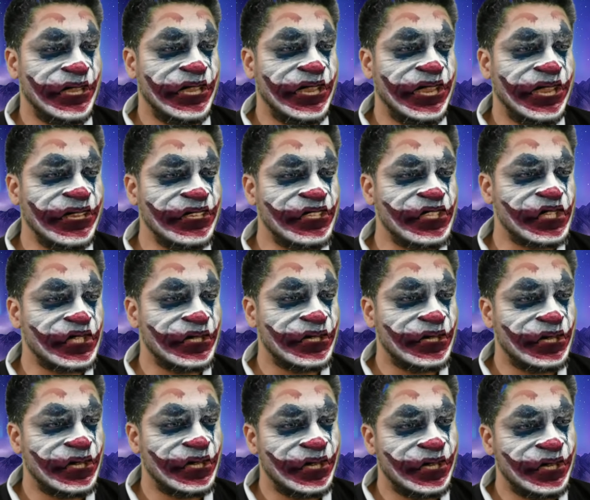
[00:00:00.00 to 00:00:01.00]
it
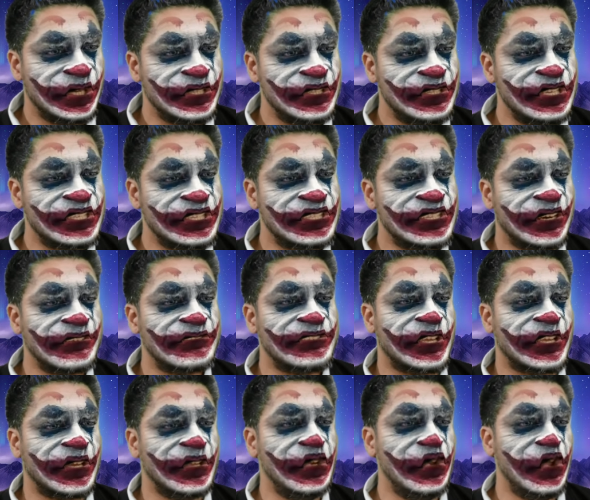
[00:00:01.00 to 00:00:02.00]

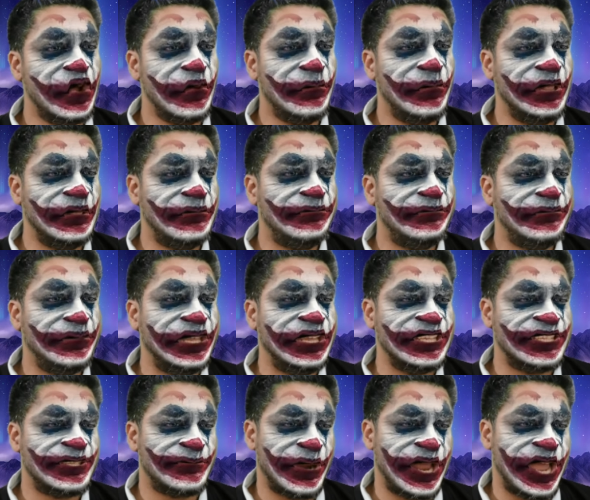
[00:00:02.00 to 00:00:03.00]
deserves a Nobel
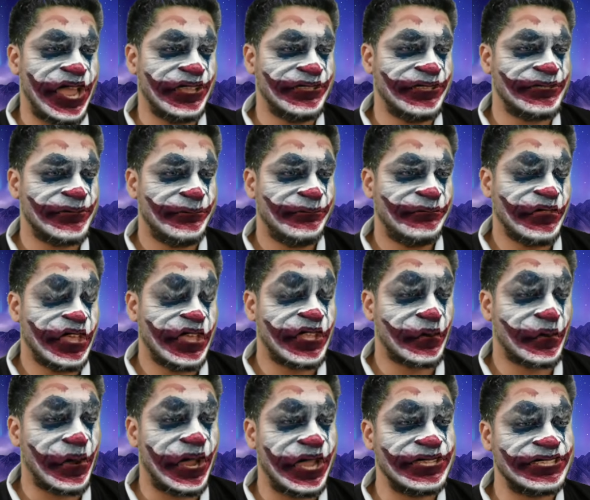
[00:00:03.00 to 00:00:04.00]
Peace Prize.
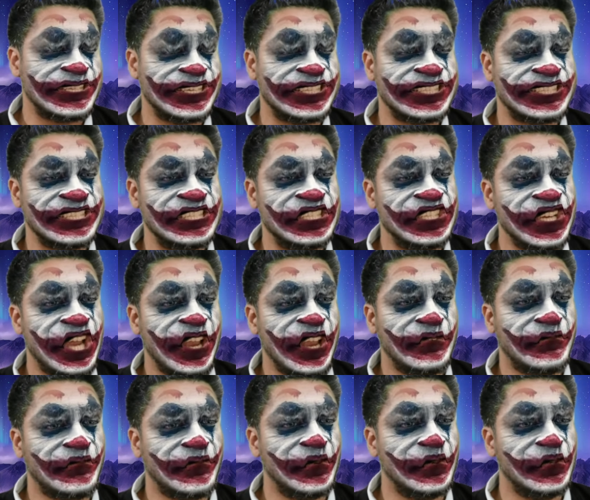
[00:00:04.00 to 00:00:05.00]
Otherwise, it's a
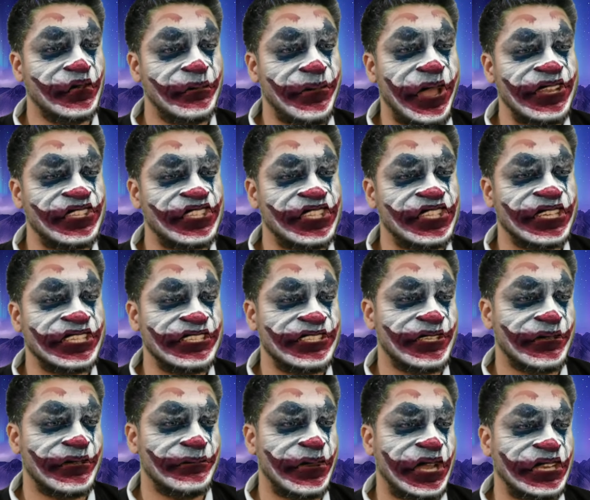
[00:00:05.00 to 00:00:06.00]
junk food
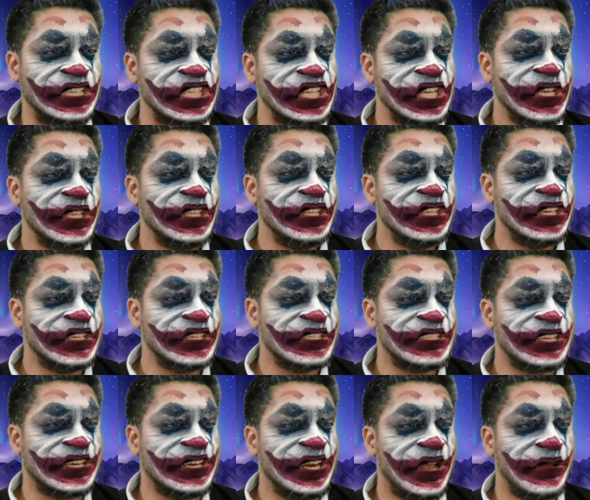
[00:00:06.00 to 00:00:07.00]
patriotism, but there
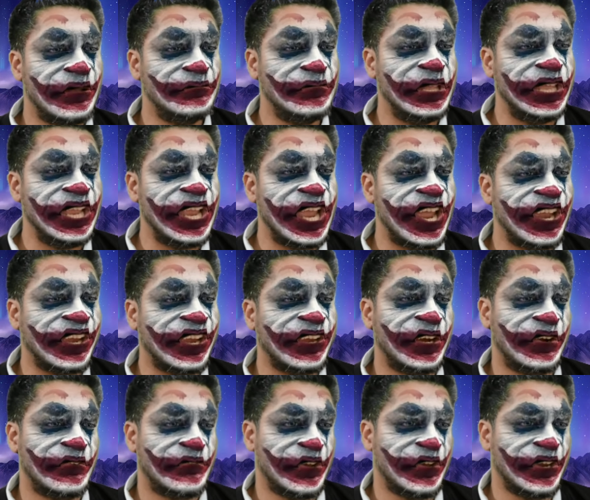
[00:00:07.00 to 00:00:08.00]
is a grumbling
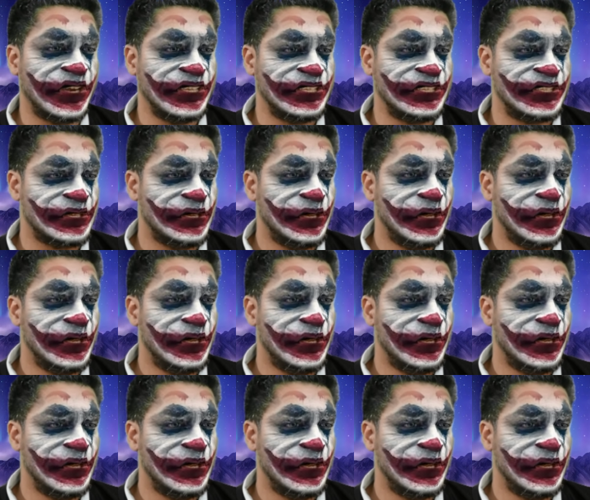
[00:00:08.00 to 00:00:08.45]
hunger for it.